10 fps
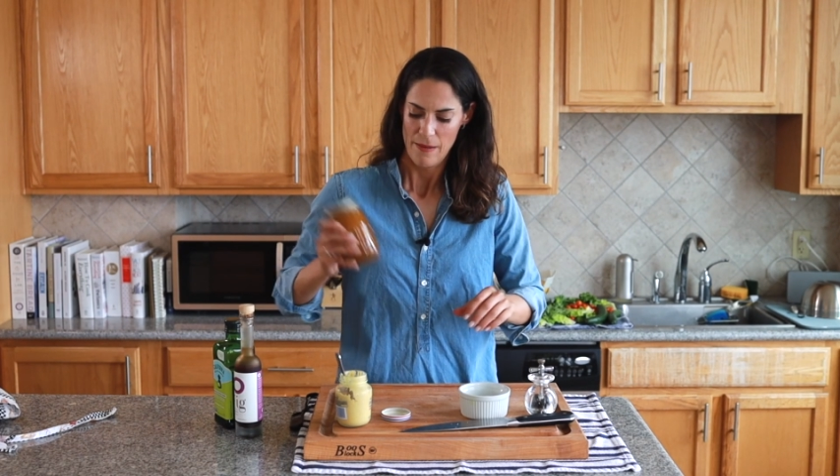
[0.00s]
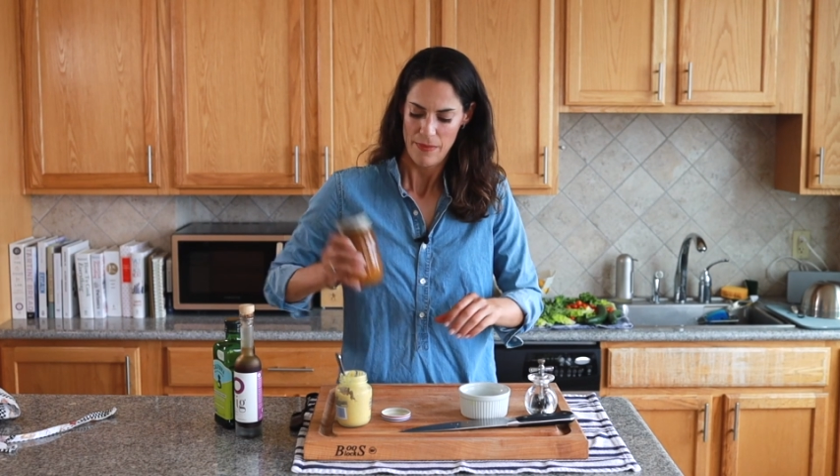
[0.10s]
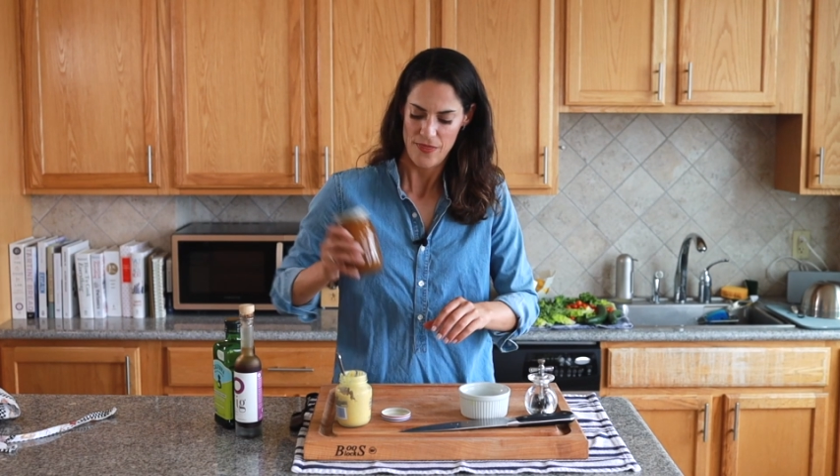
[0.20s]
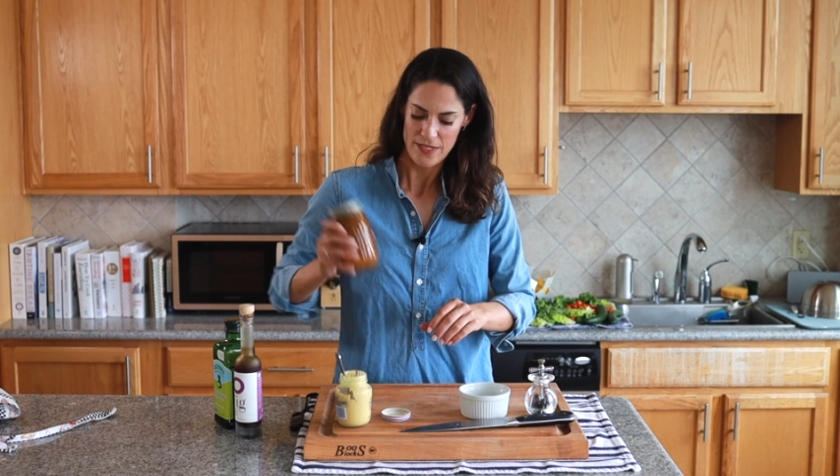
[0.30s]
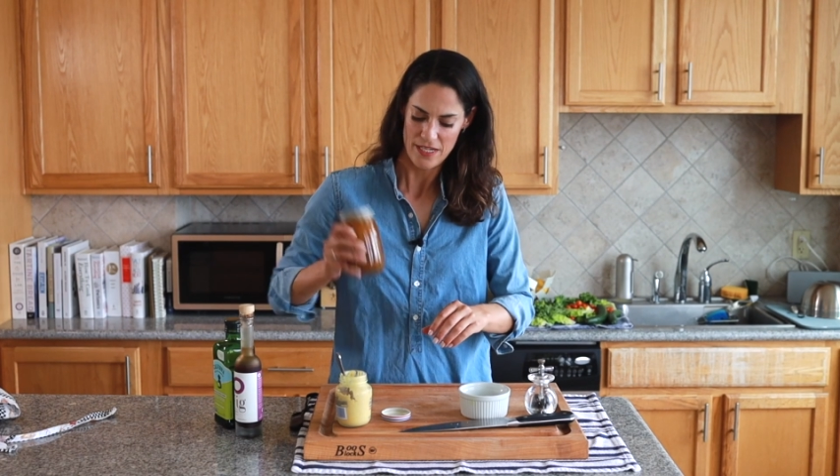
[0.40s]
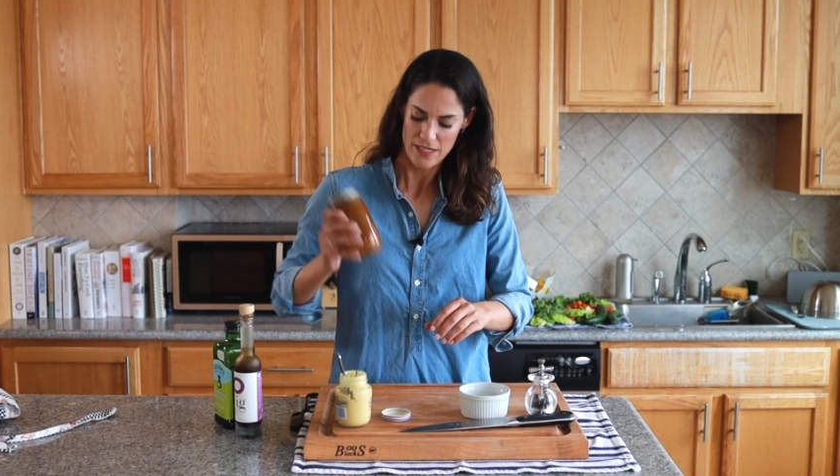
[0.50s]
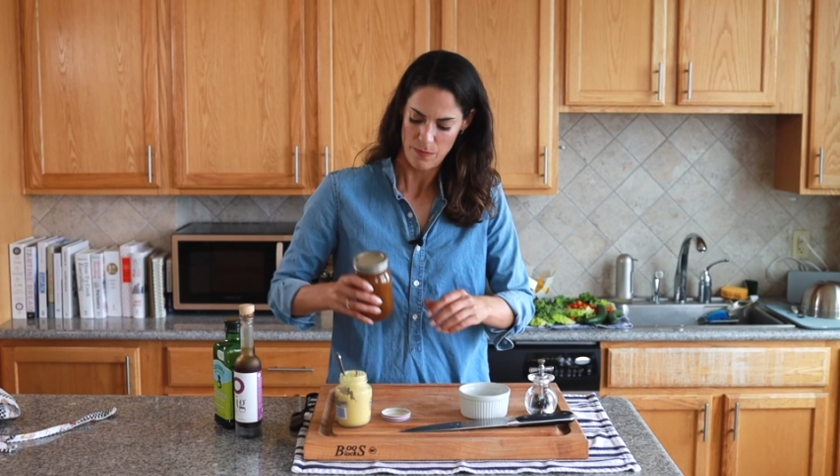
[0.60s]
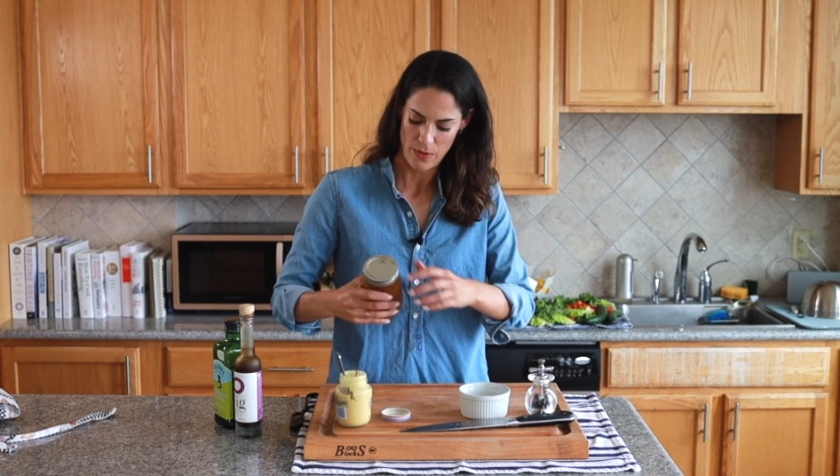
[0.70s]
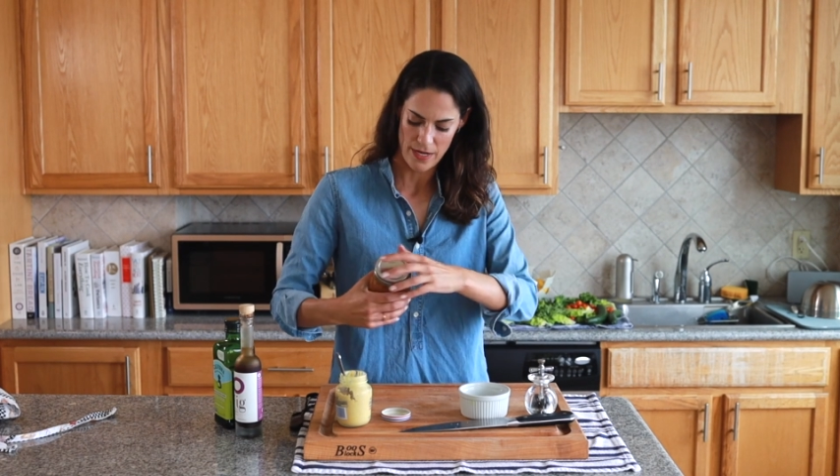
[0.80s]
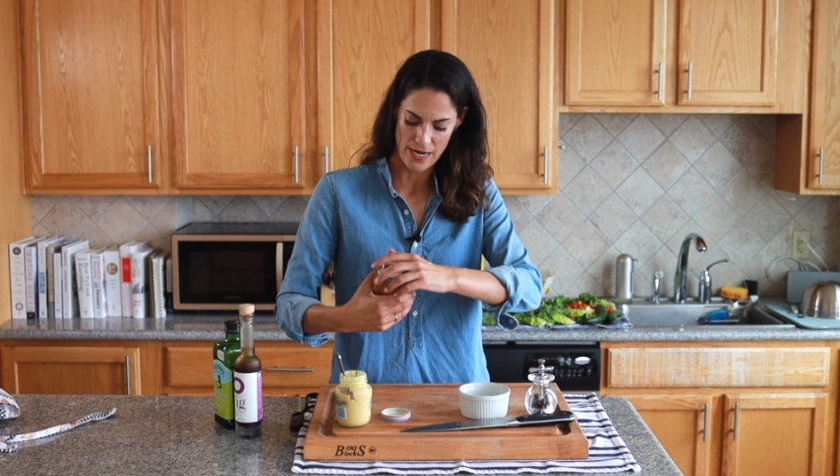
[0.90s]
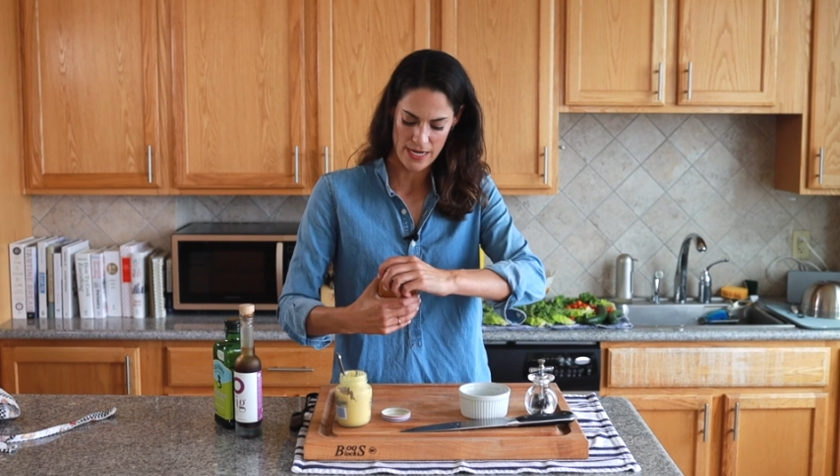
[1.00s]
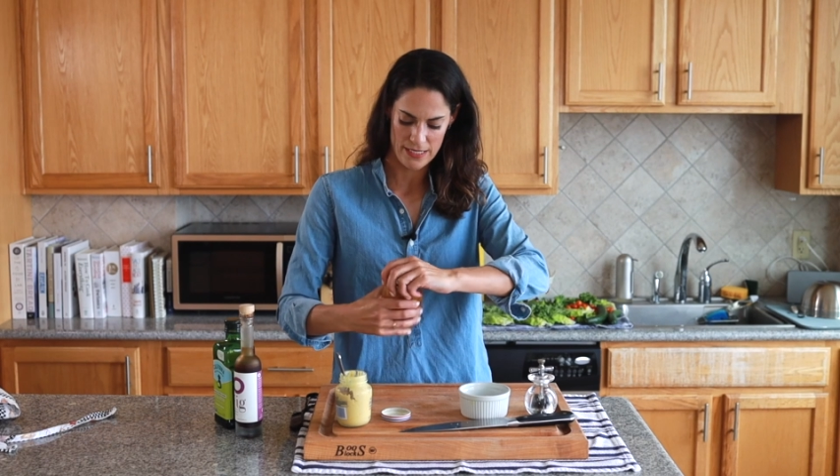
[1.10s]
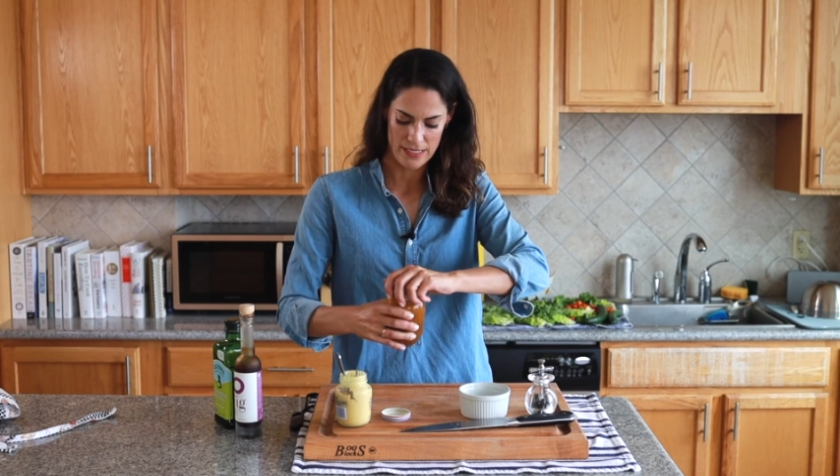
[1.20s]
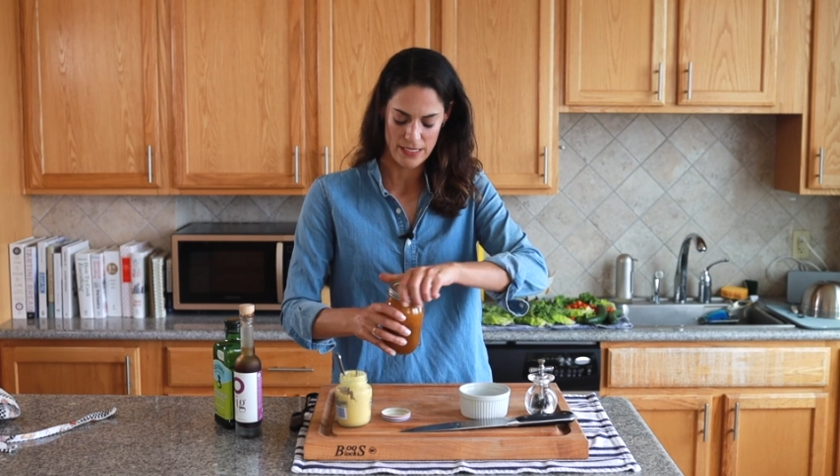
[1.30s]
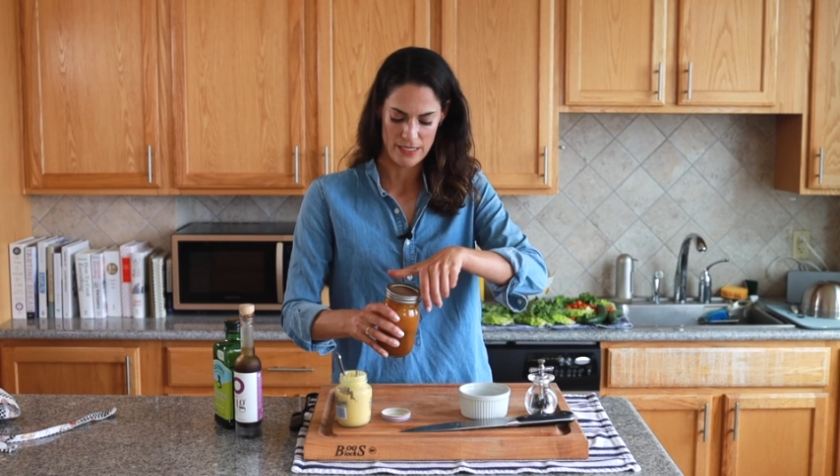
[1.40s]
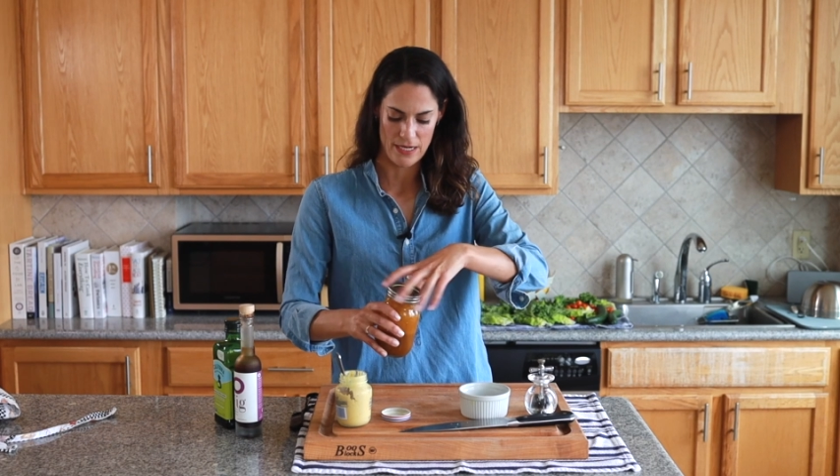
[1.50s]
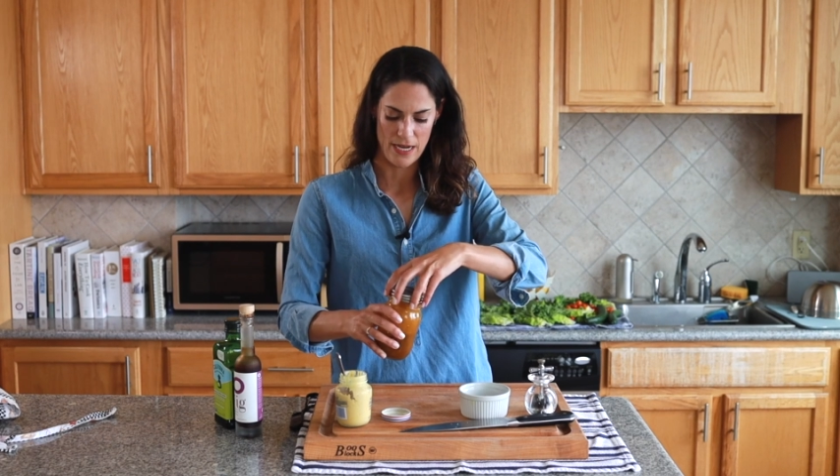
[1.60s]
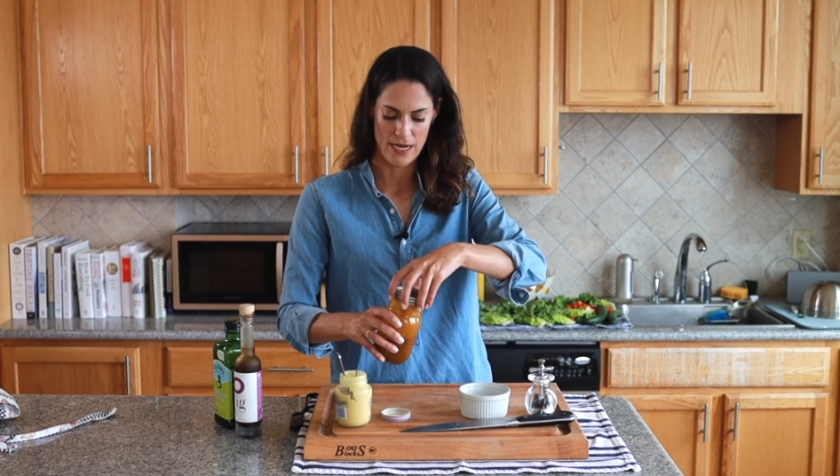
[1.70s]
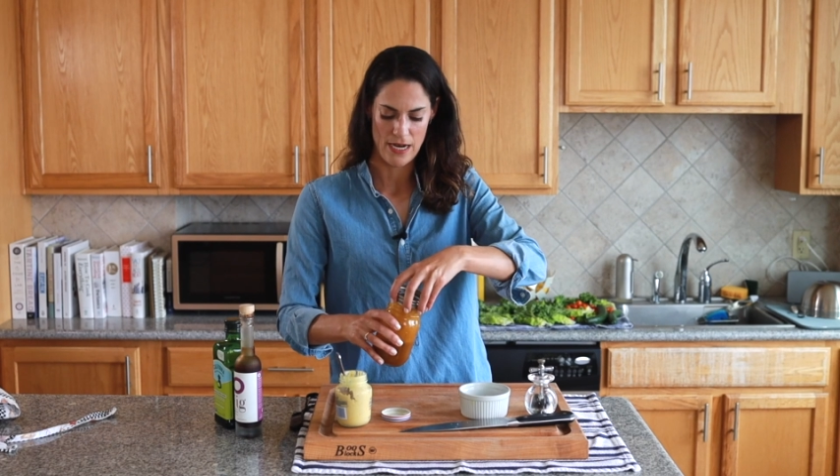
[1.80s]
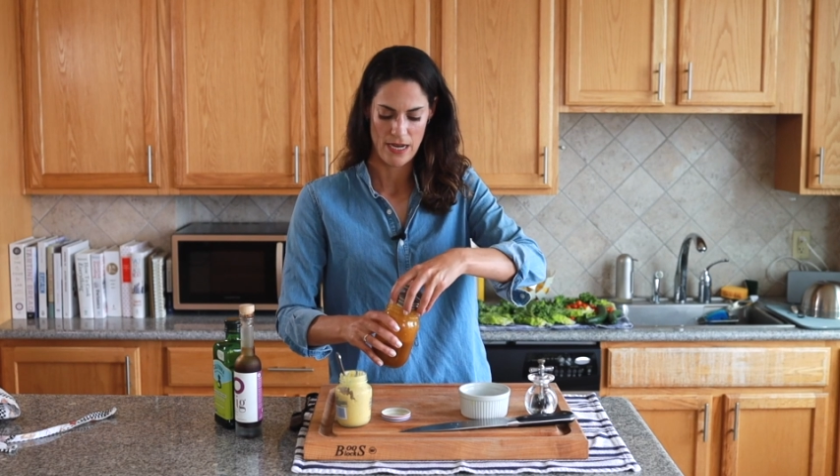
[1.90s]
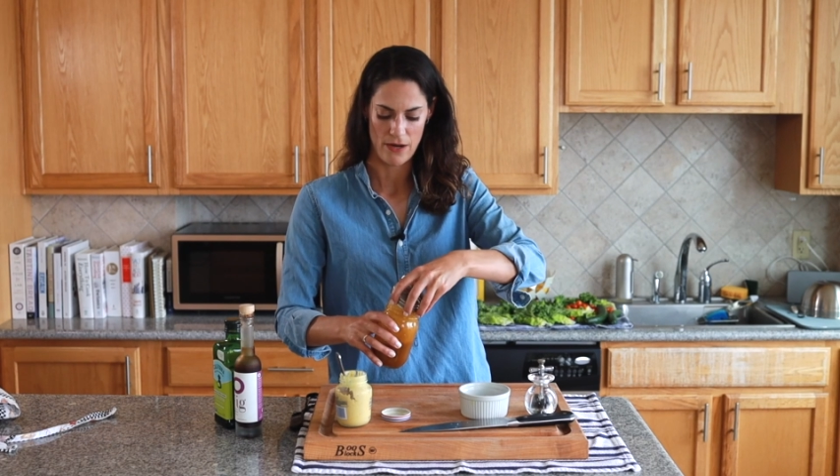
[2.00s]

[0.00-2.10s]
But this is a pretty consistent